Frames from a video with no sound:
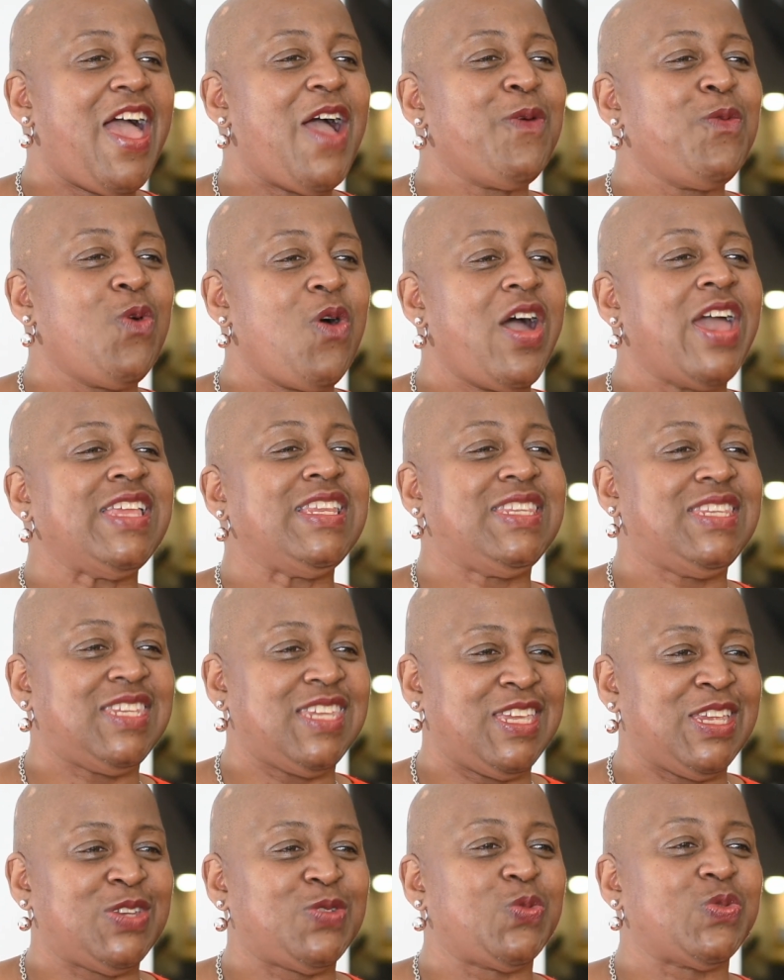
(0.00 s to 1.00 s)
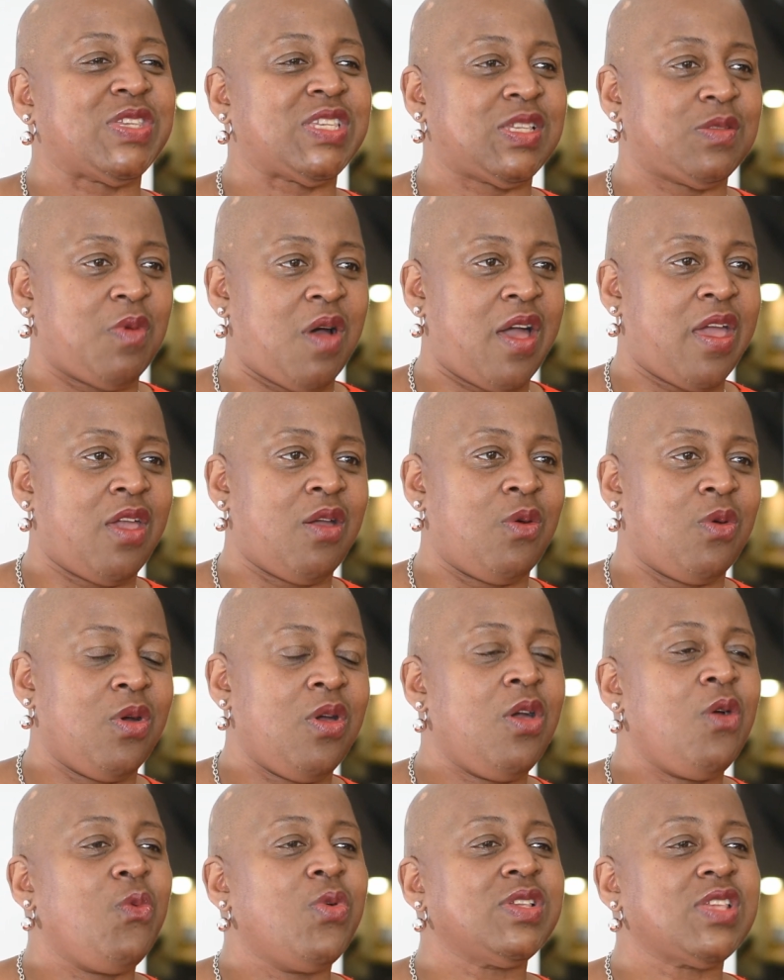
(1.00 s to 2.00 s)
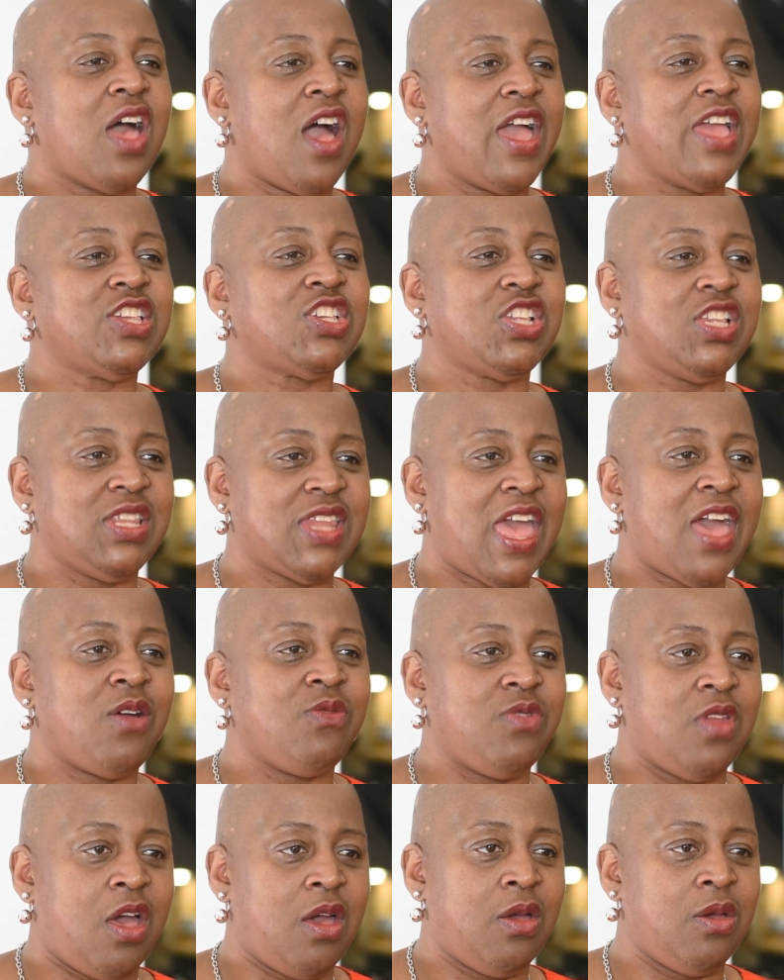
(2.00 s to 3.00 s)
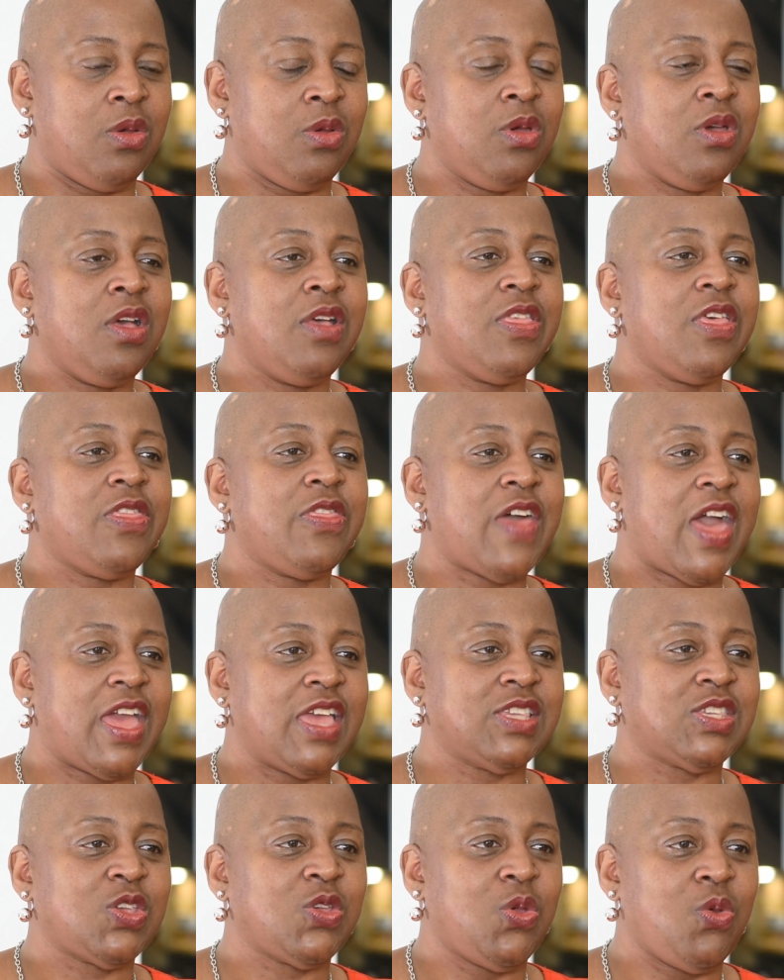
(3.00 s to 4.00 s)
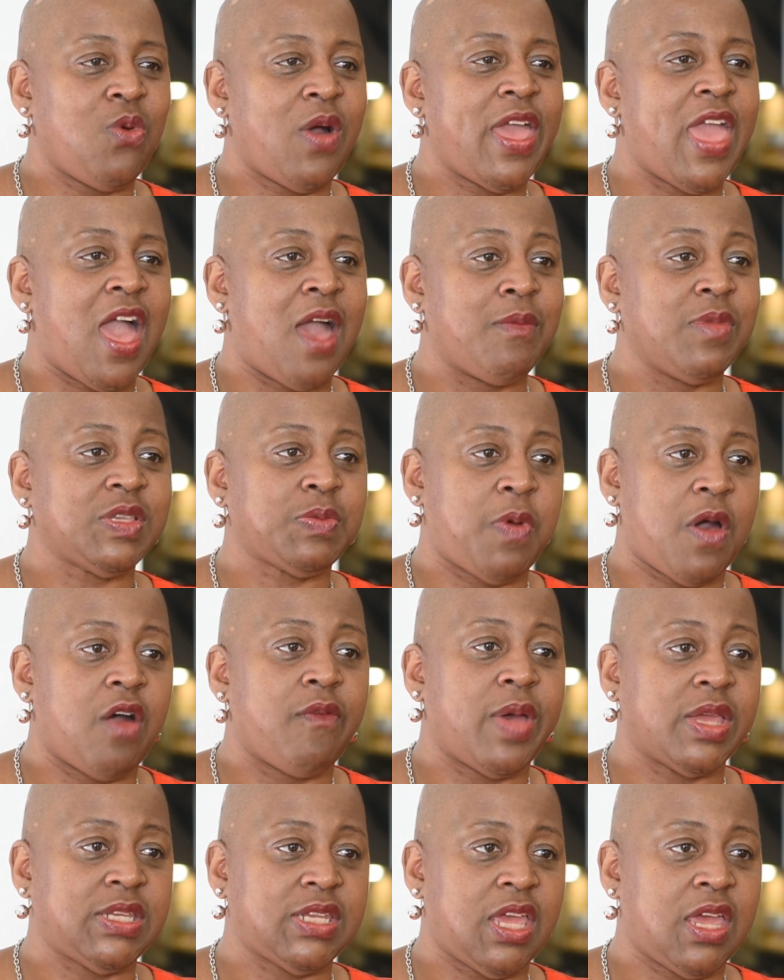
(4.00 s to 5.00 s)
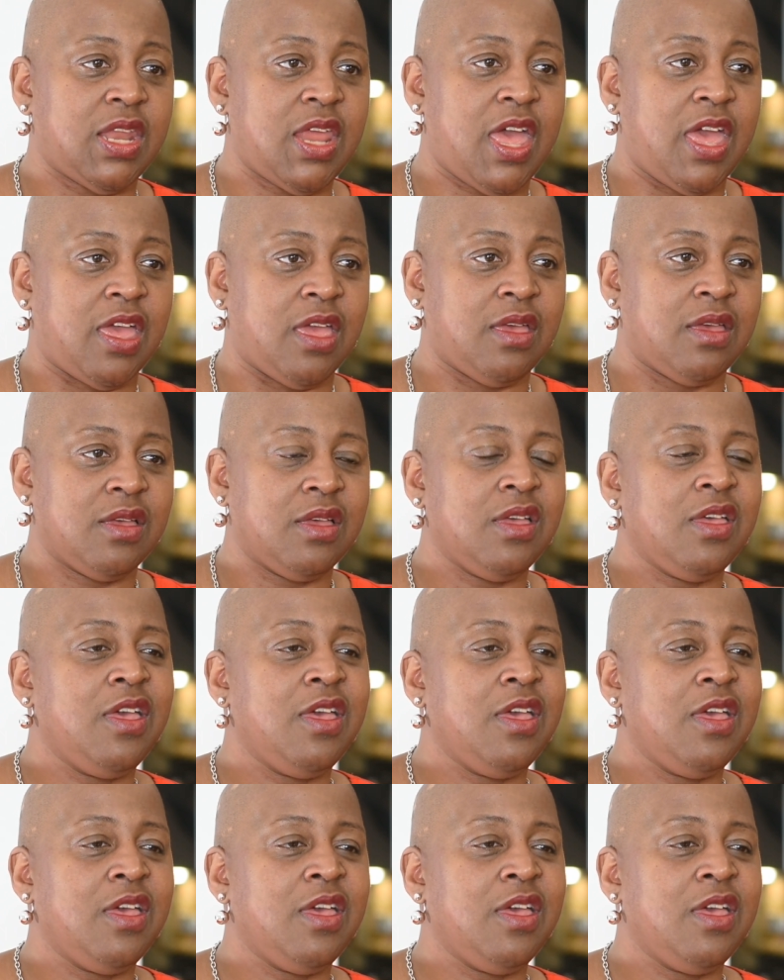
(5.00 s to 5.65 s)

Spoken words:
What I did was smile. Whereas I actually now know that that is who I am. It's part of my DNA.